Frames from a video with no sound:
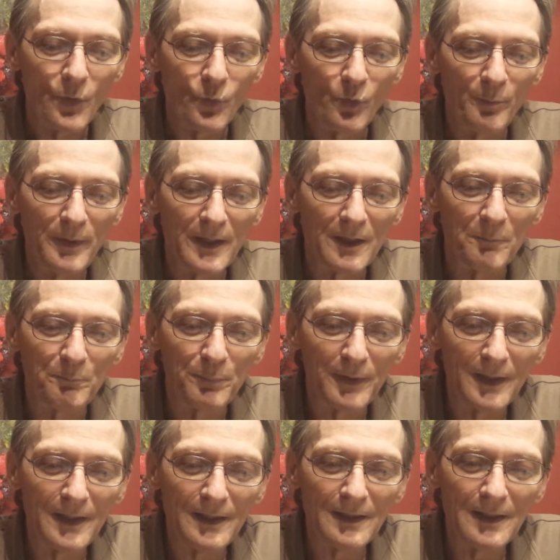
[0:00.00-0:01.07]
will be
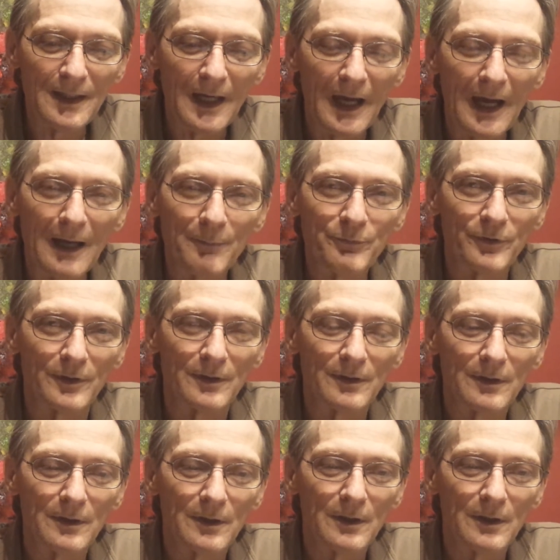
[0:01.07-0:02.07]
completely absent